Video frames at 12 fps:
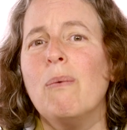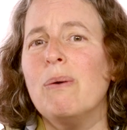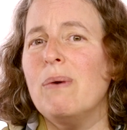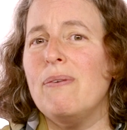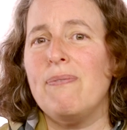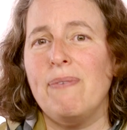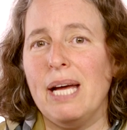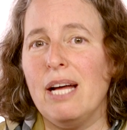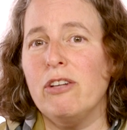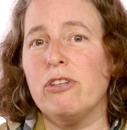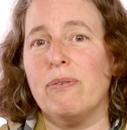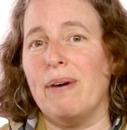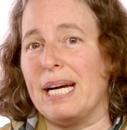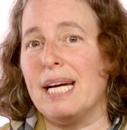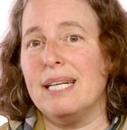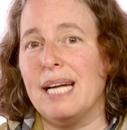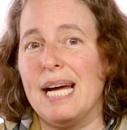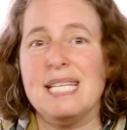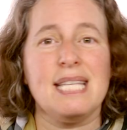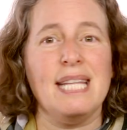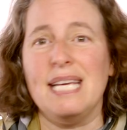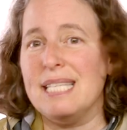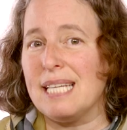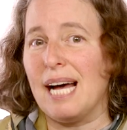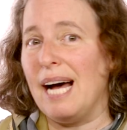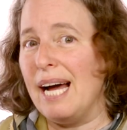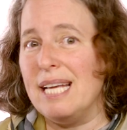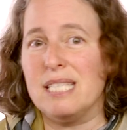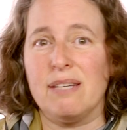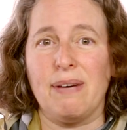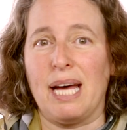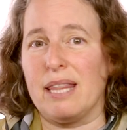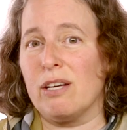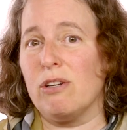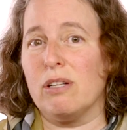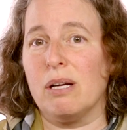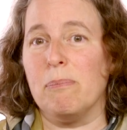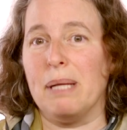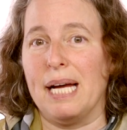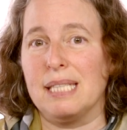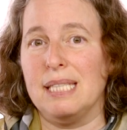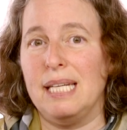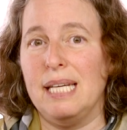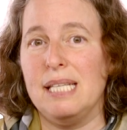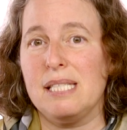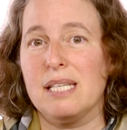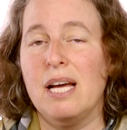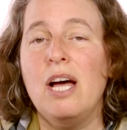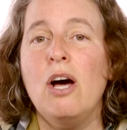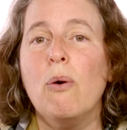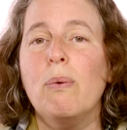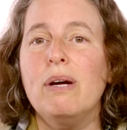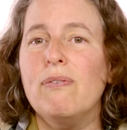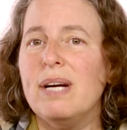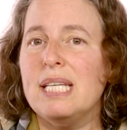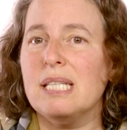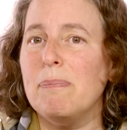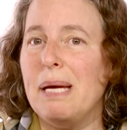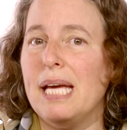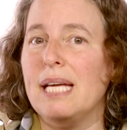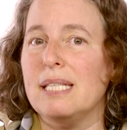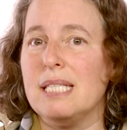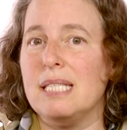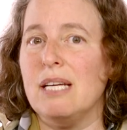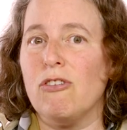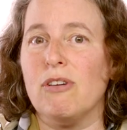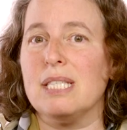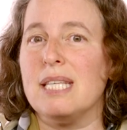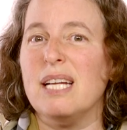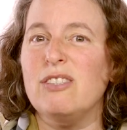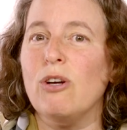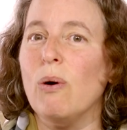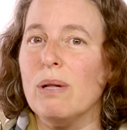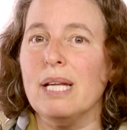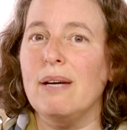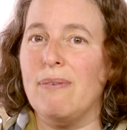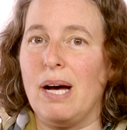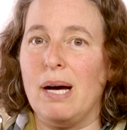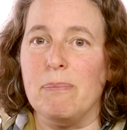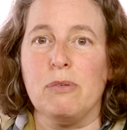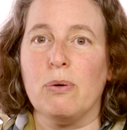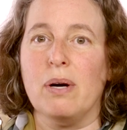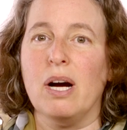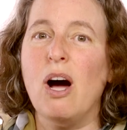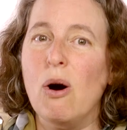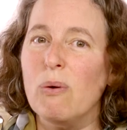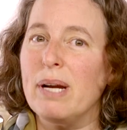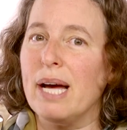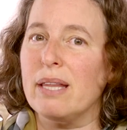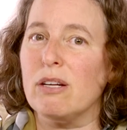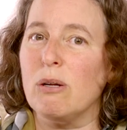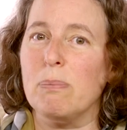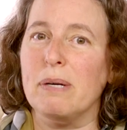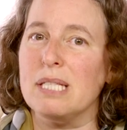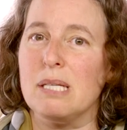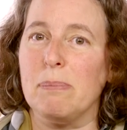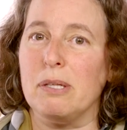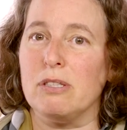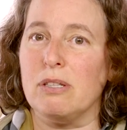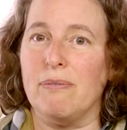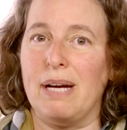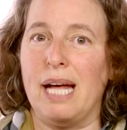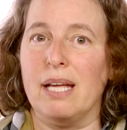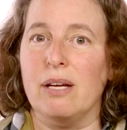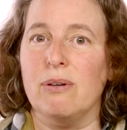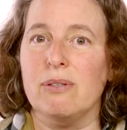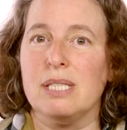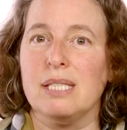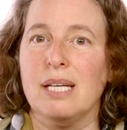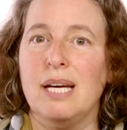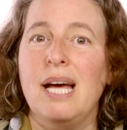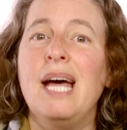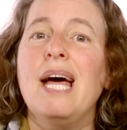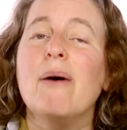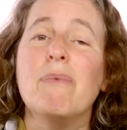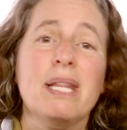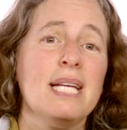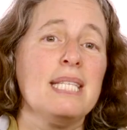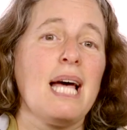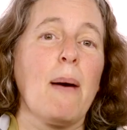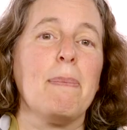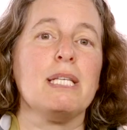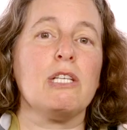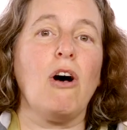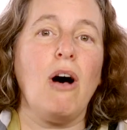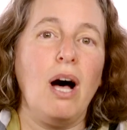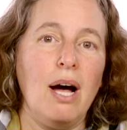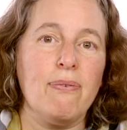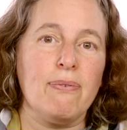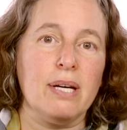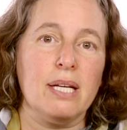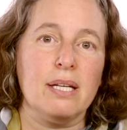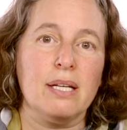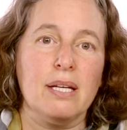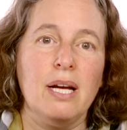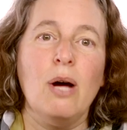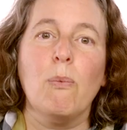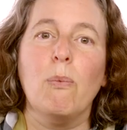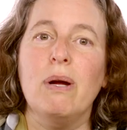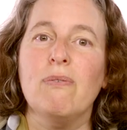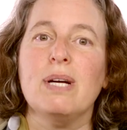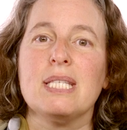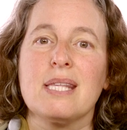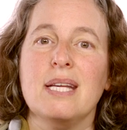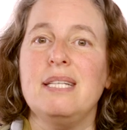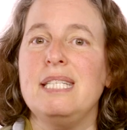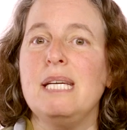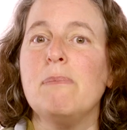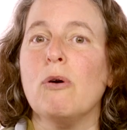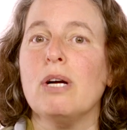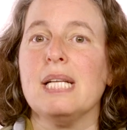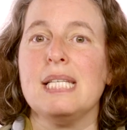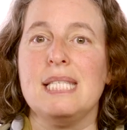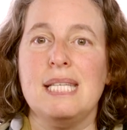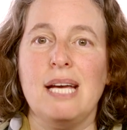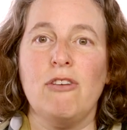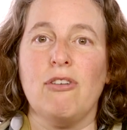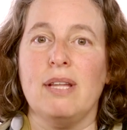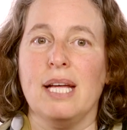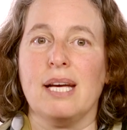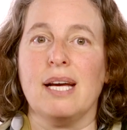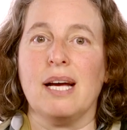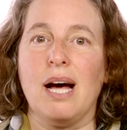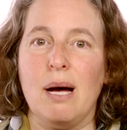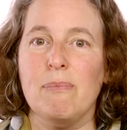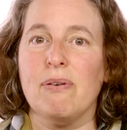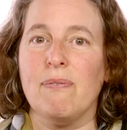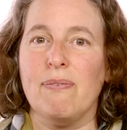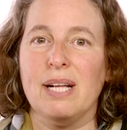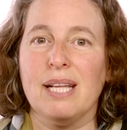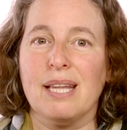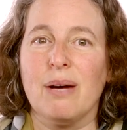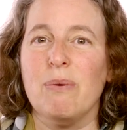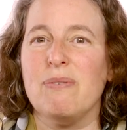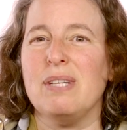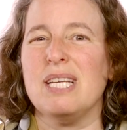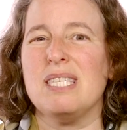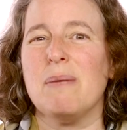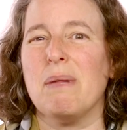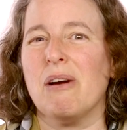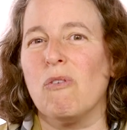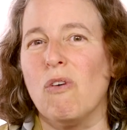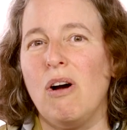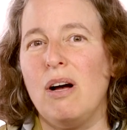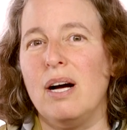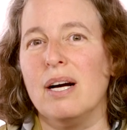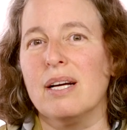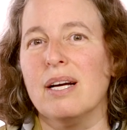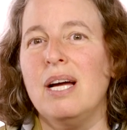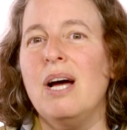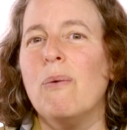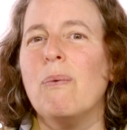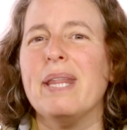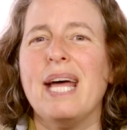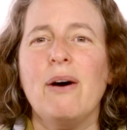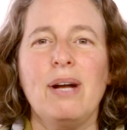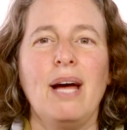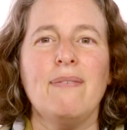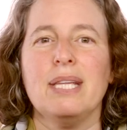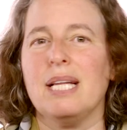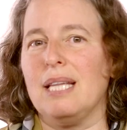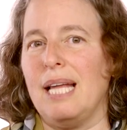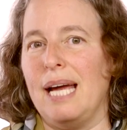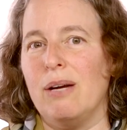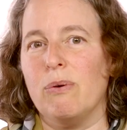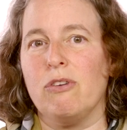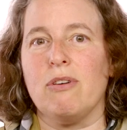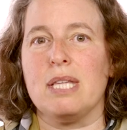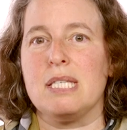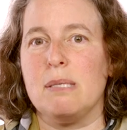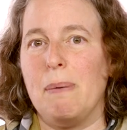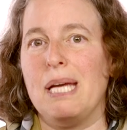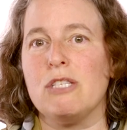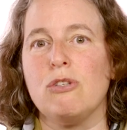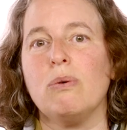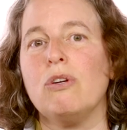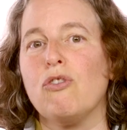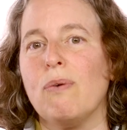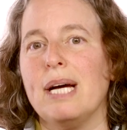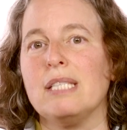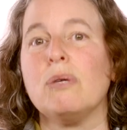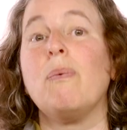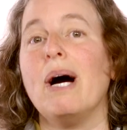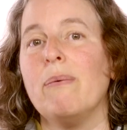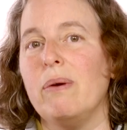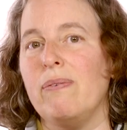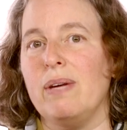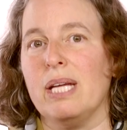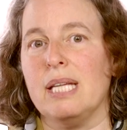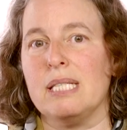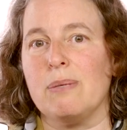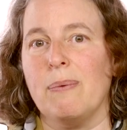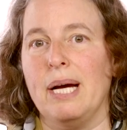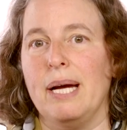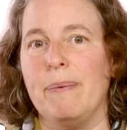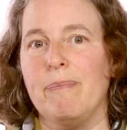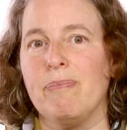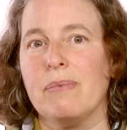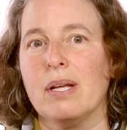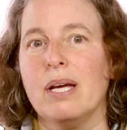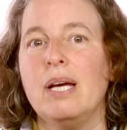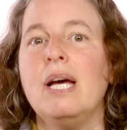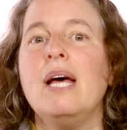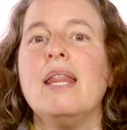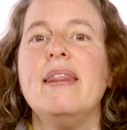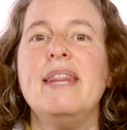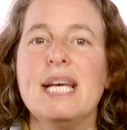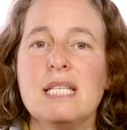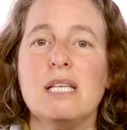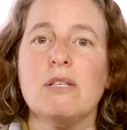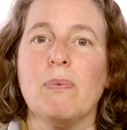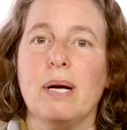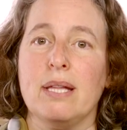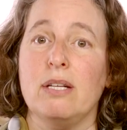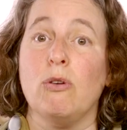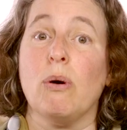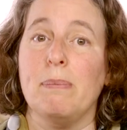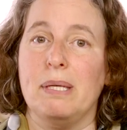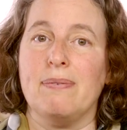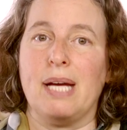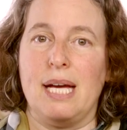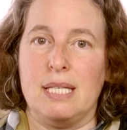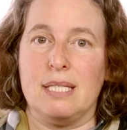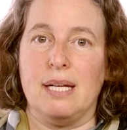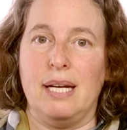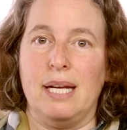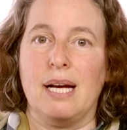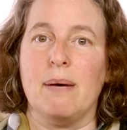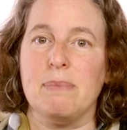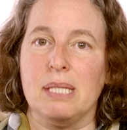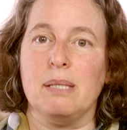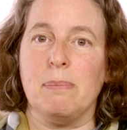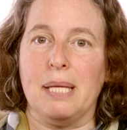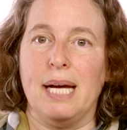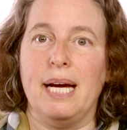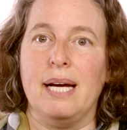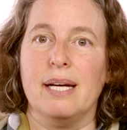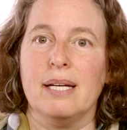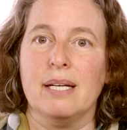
When we fail to recognize these kinds of ethical complexities, we risk making decisions that don't live up to our own ethical principles or values. And when this happens often, we risk the demoralization that can come from feeling that we've done something wrong without having the language or the space to address why we feel this way. This is where the normative case study comes into play.